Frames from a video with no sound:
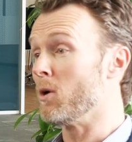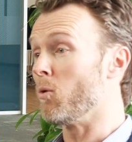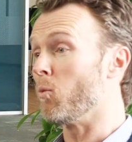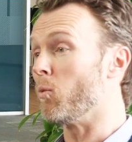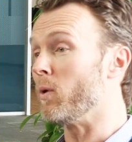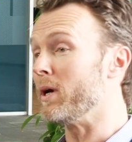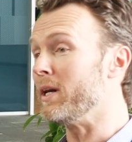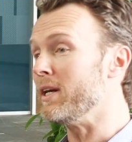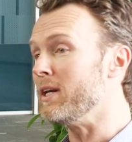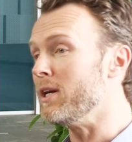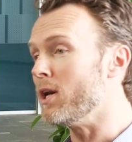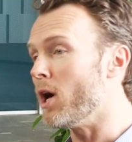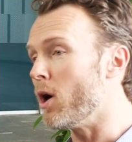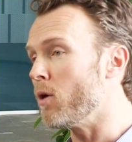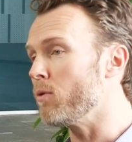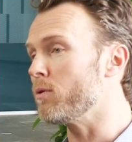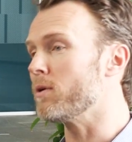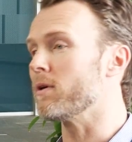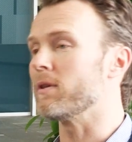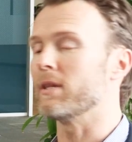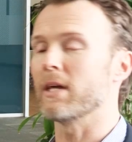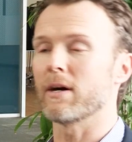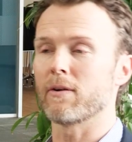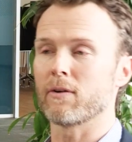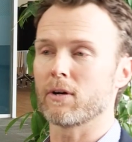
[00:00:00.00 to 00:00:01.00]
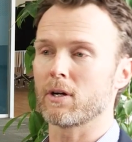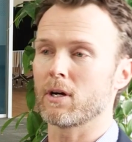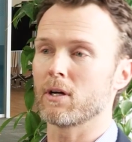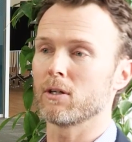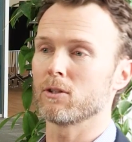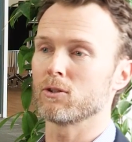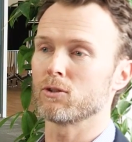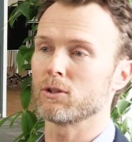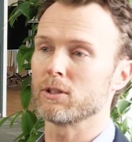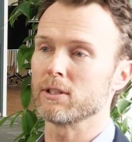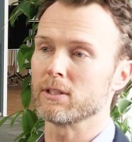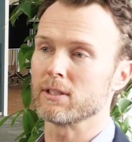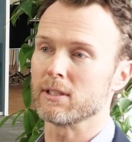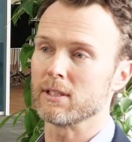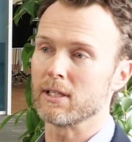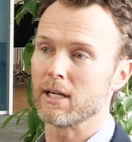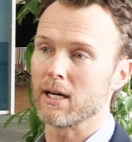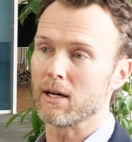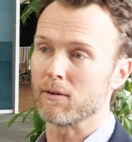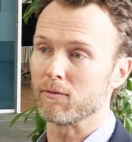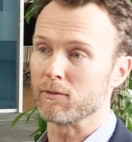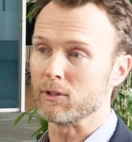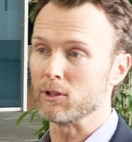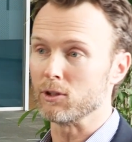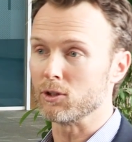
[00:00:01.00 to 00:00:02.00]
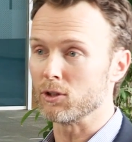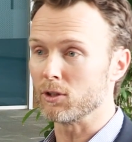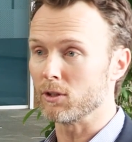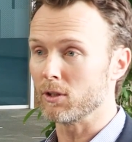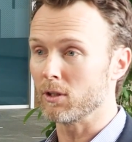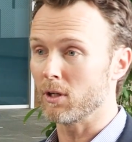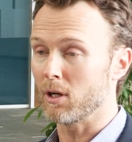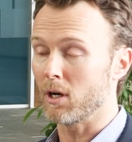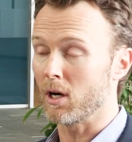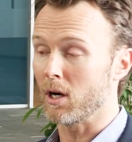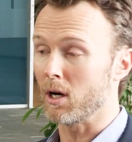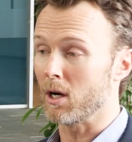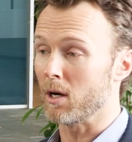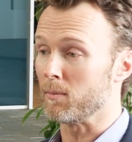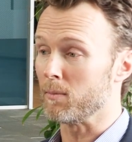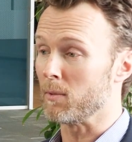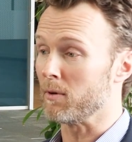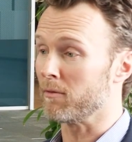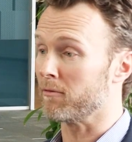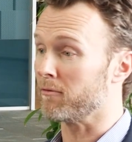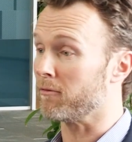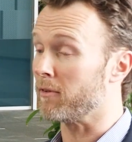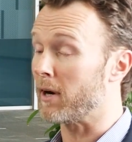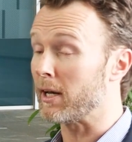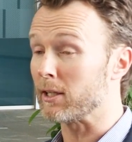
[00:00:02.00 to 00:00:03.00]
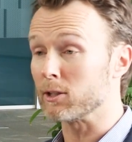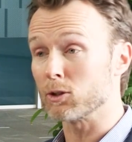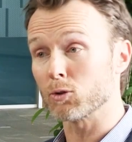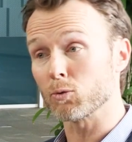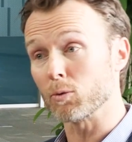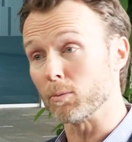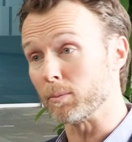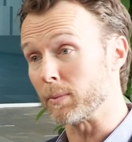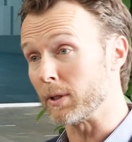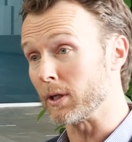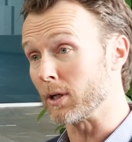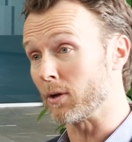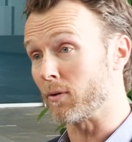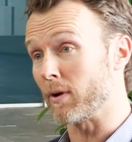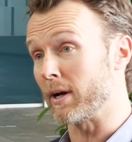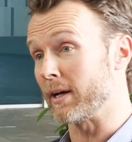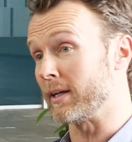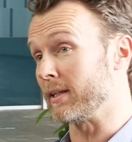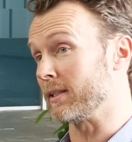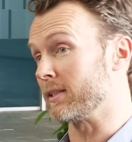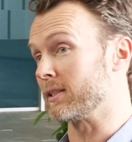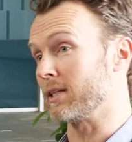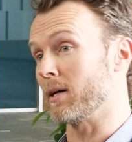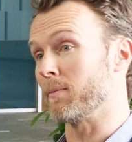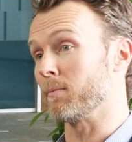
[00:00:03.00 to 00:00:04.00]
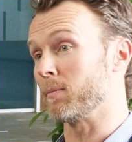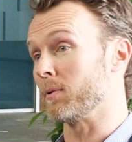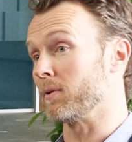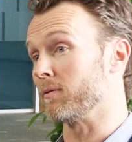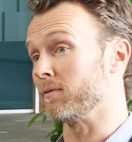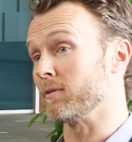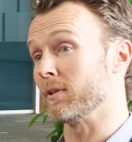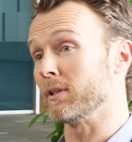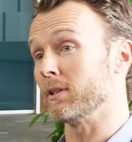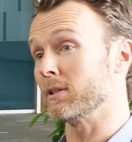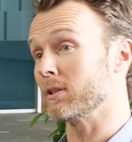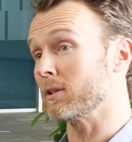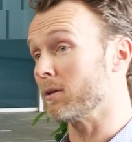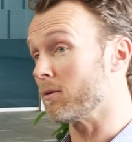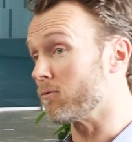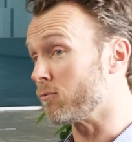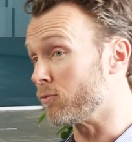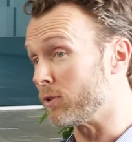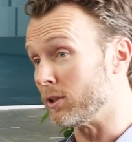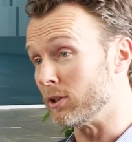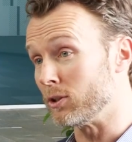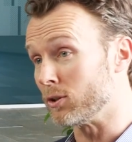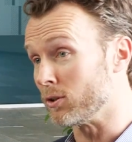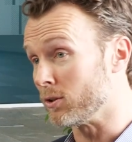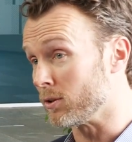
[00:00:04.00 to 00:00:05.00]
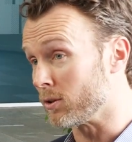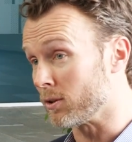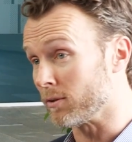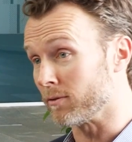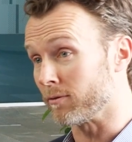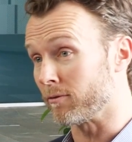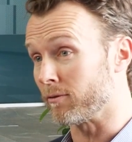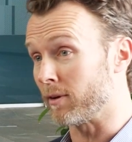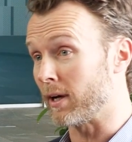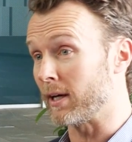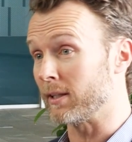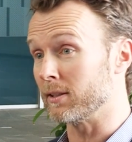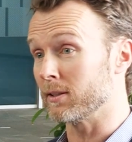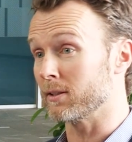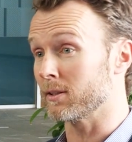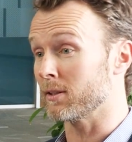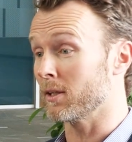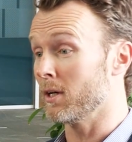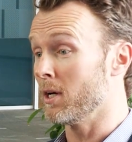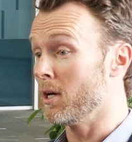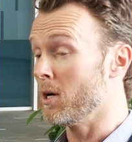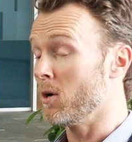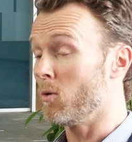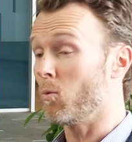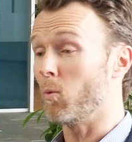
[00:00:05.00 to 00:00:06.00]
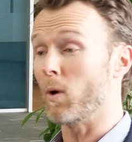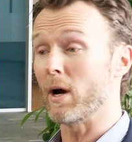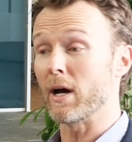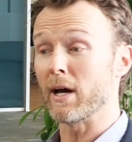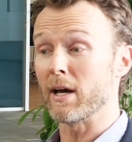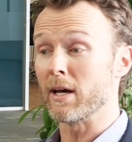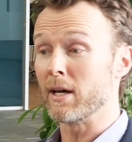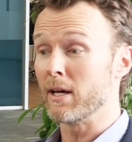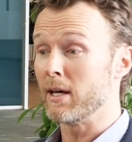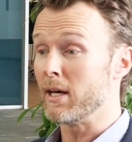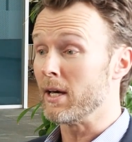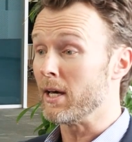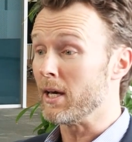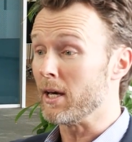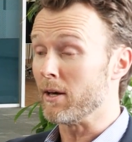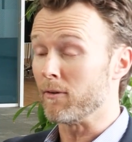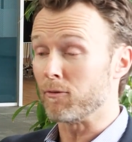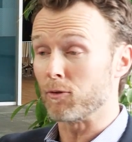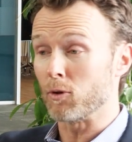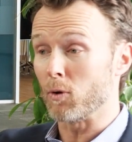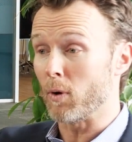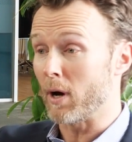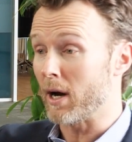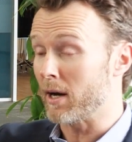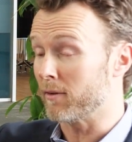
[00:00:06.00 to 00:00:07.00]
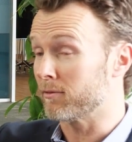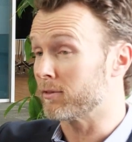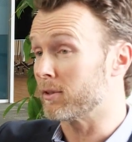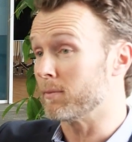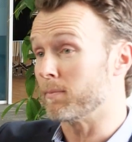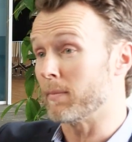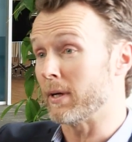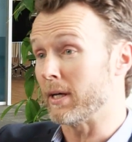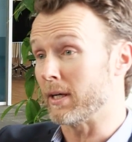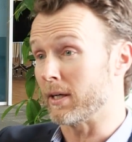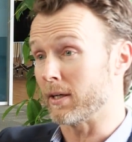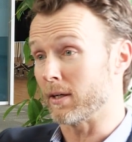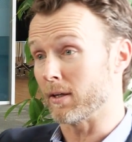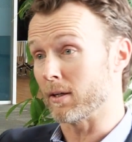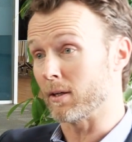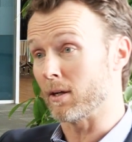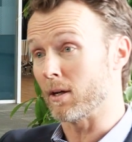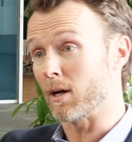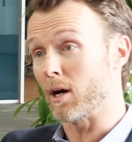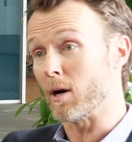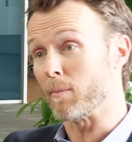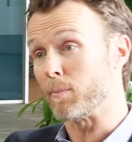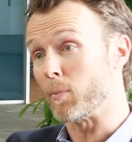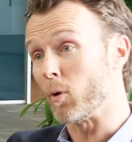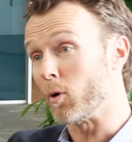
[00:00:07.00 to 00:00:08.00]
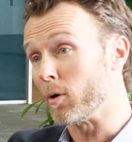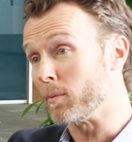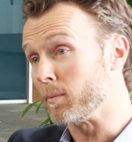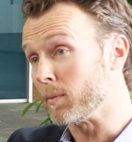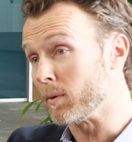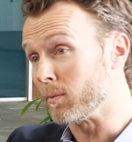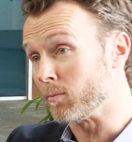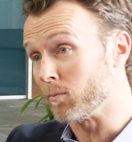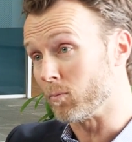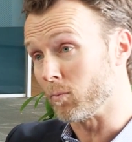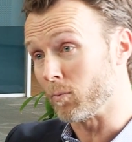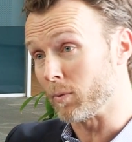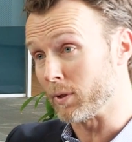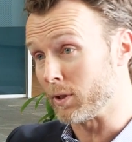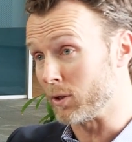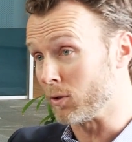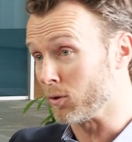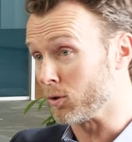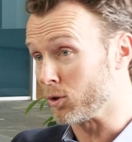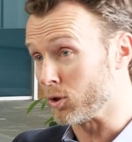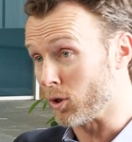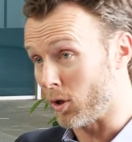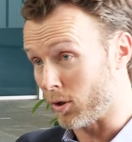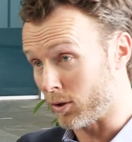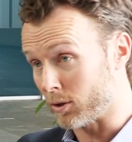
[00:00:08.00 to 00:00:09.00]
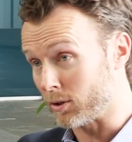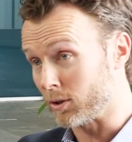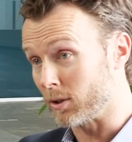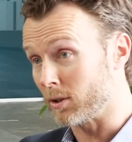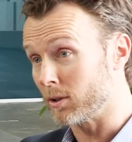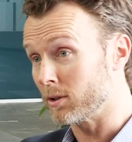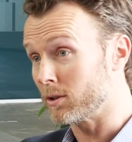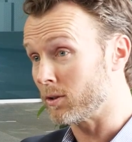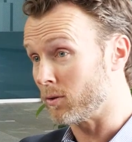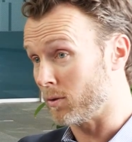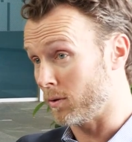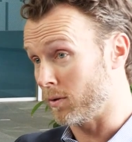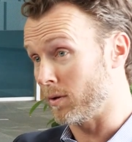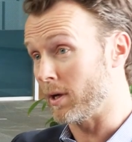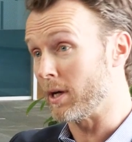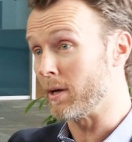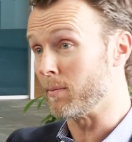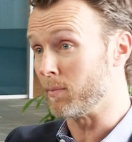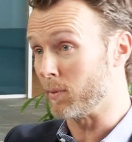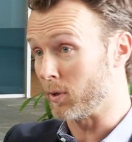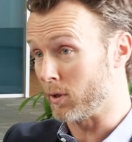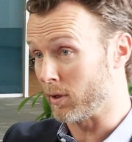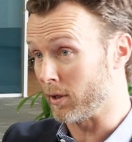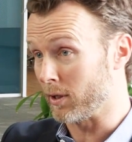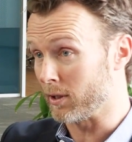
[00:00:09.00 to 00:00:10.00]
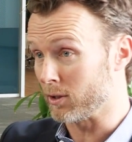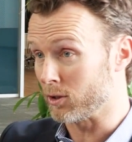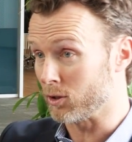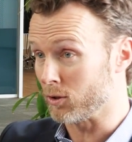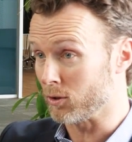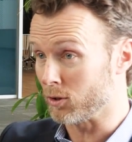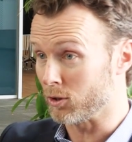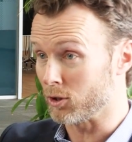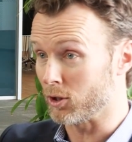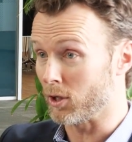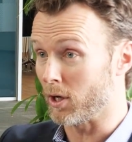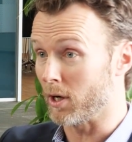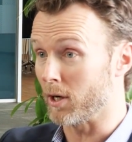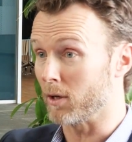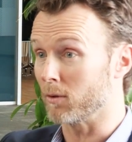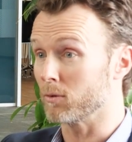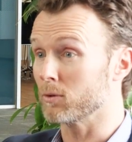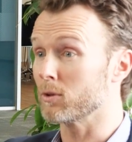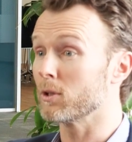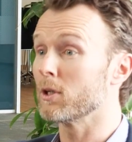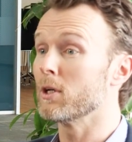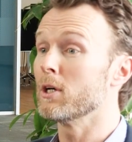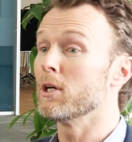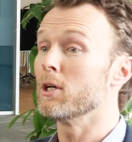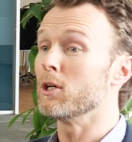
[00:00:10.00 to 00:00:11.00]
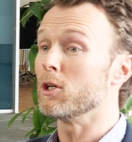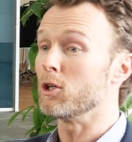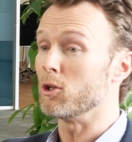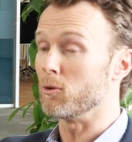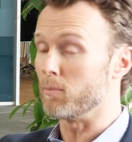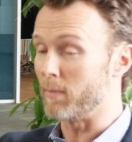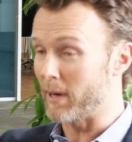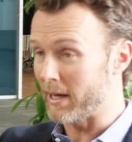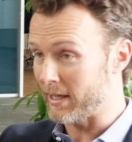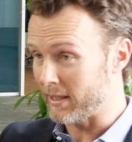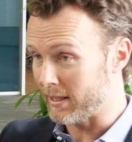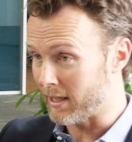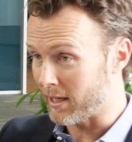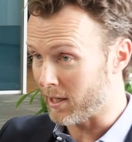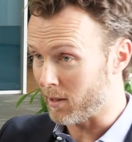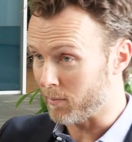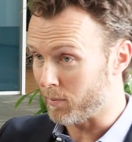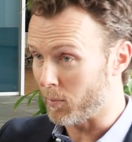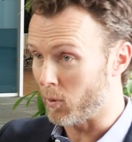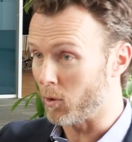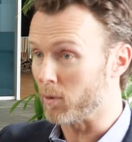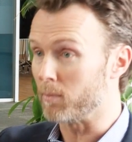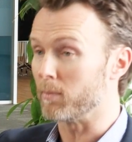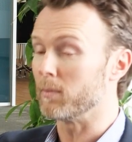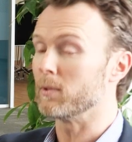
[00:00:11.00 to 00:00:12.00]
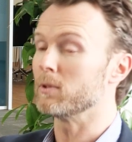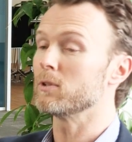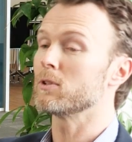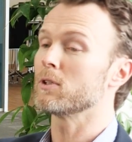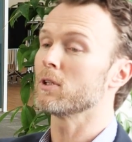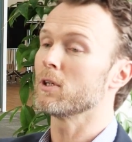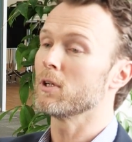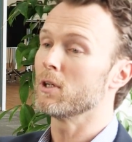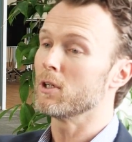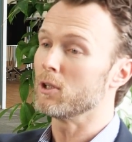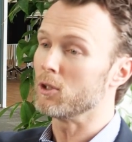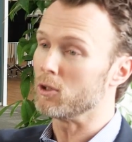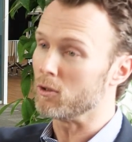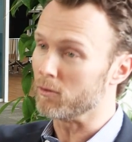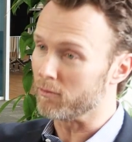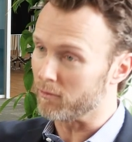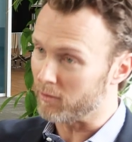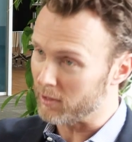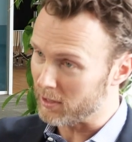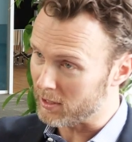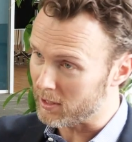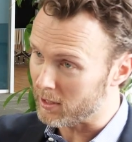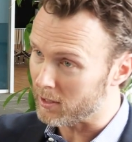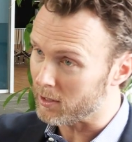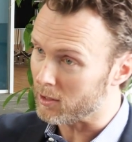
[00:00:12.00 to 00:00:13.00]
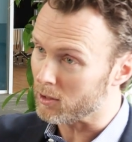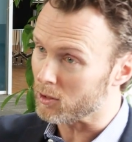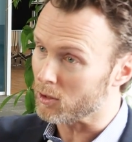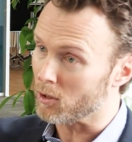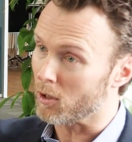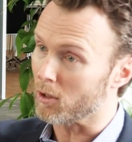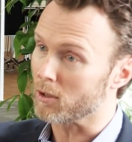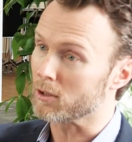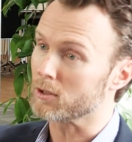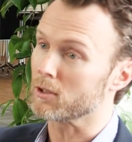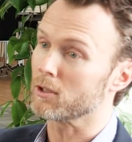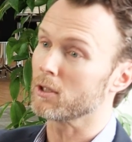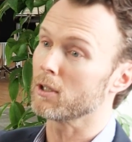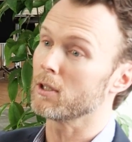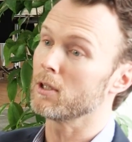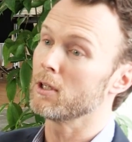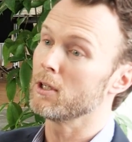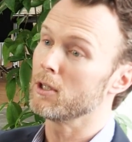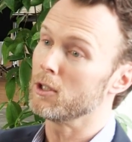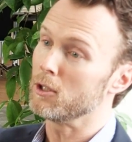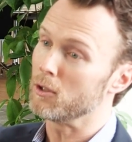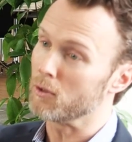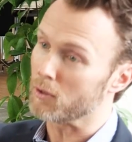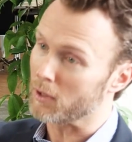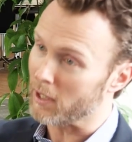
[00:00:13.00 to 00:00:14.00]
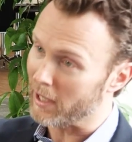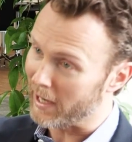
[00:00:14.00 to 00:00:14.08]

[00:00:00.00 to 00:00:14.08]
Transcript: We know that there are countries in our region, France would be a great example of this, regions of France, where if you have to make an appointment with your doctor to immunise your child, you make that appointment, you visit the doctor, you